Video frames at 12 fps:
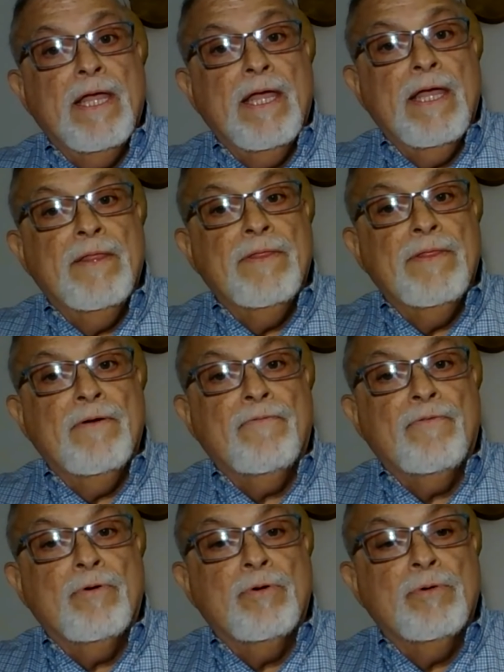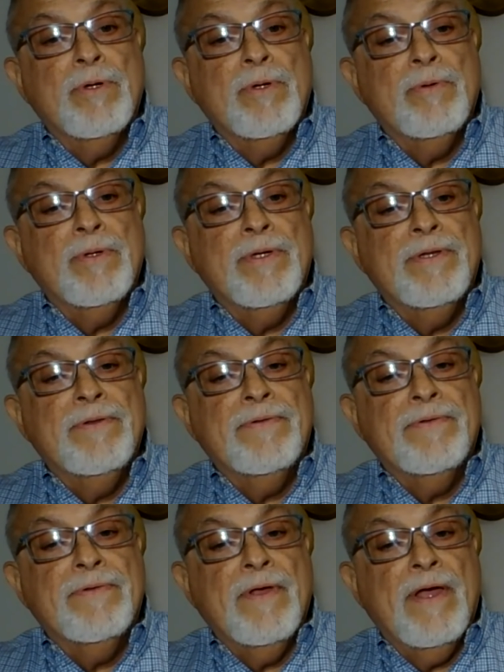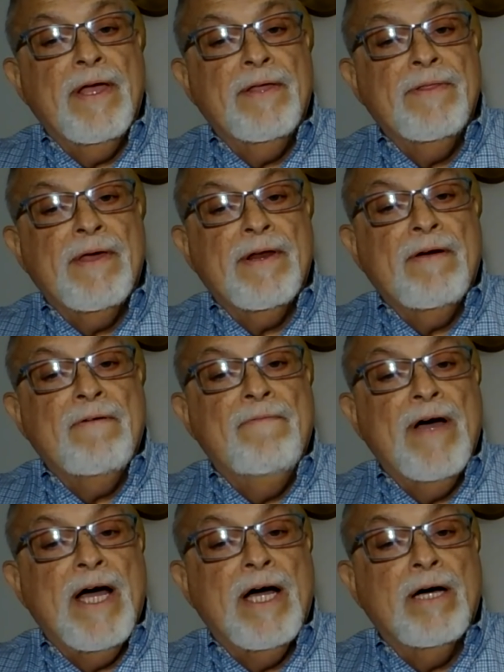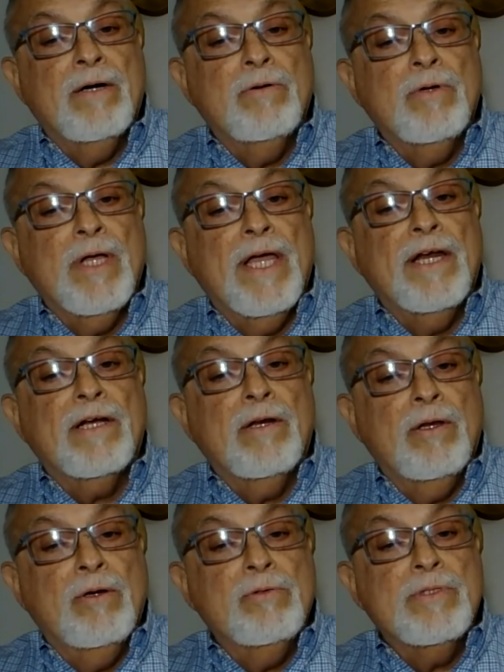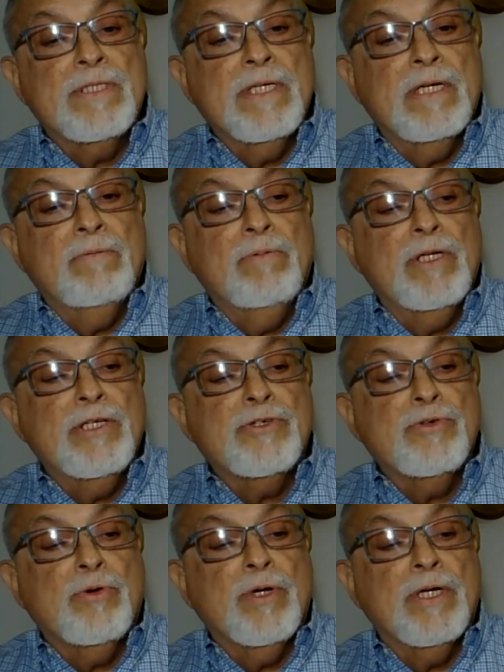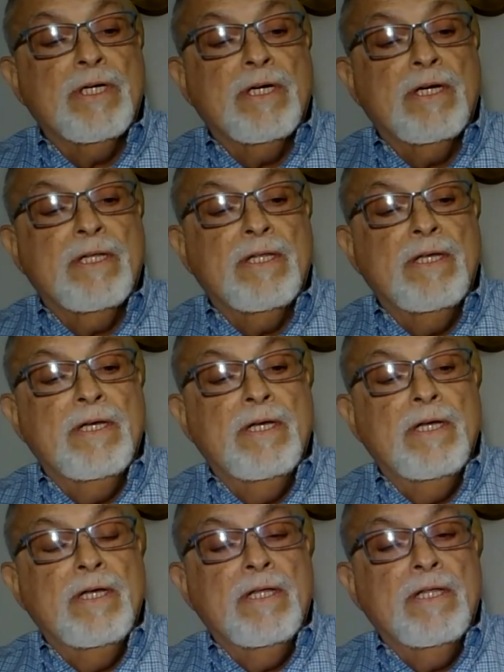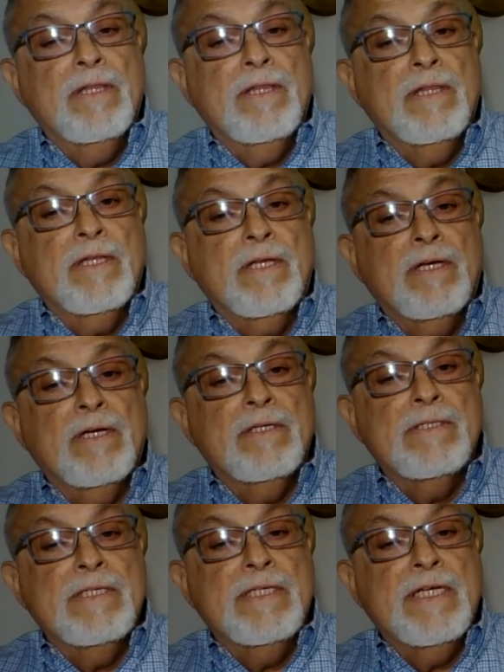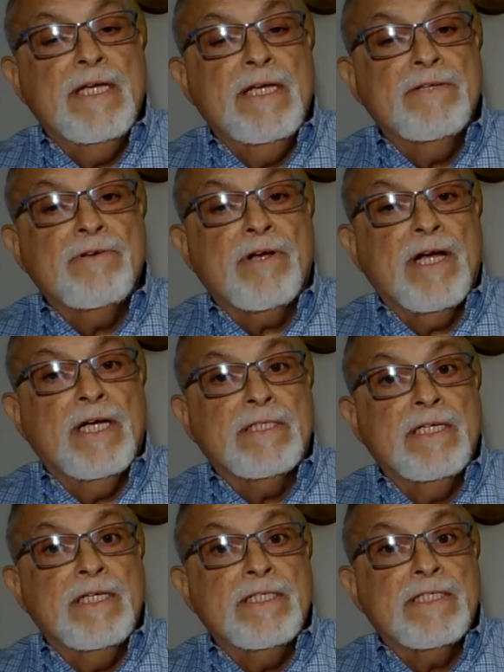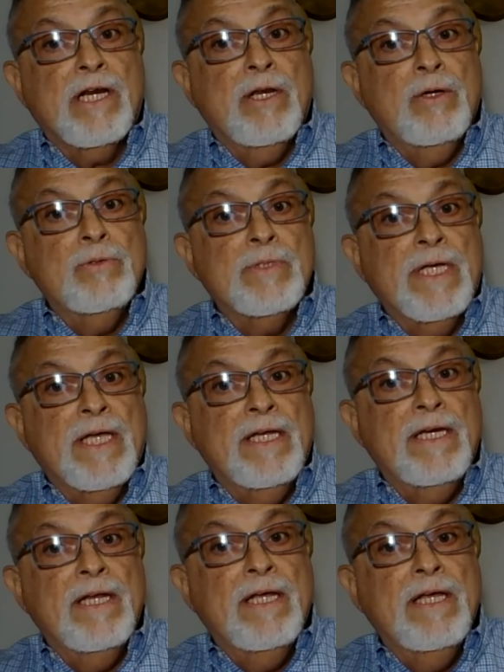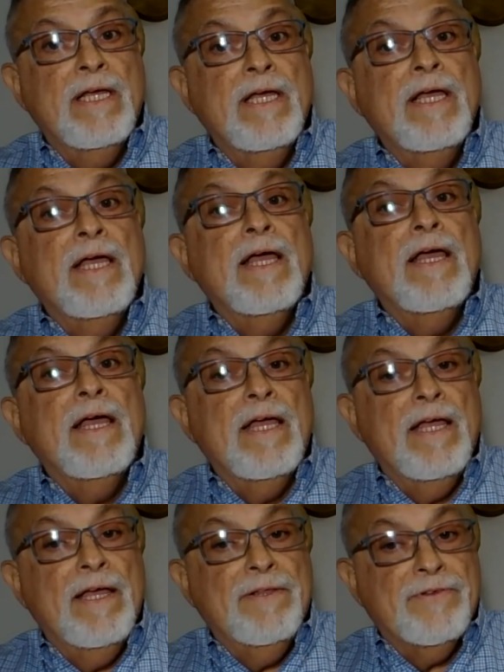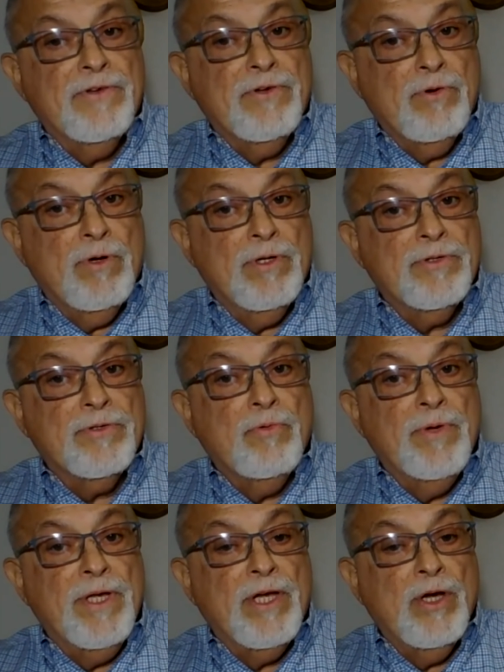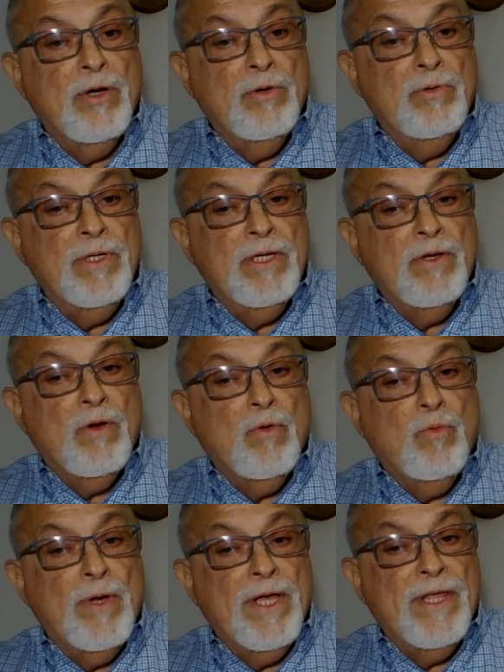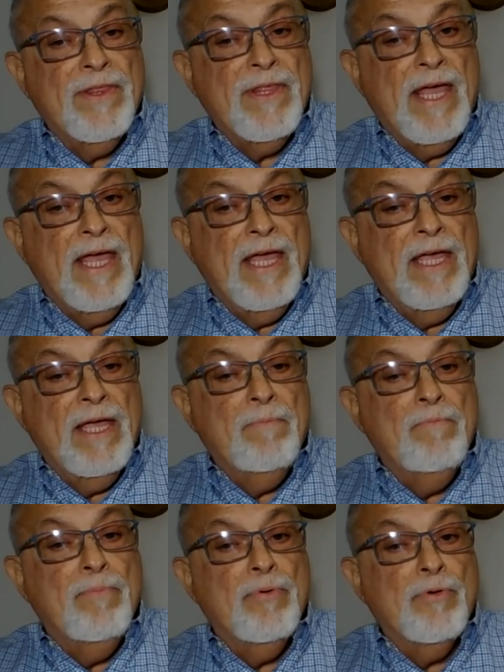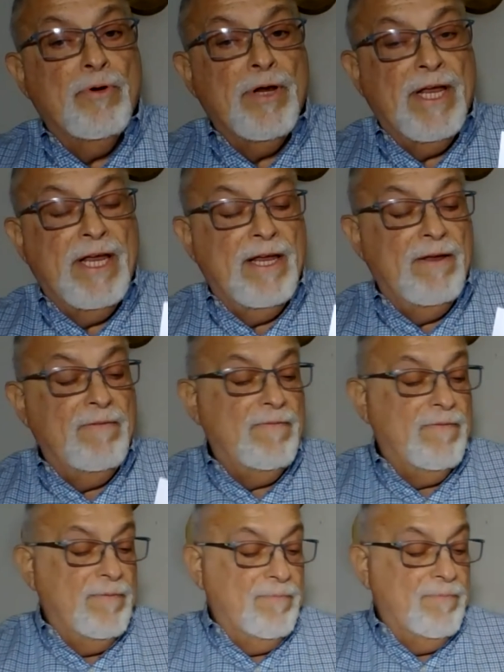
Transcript: And therefore, we would say that a vowel in a closed syllable is short because the T is our consonant, it's closing it. It's short, so we code it with a breve.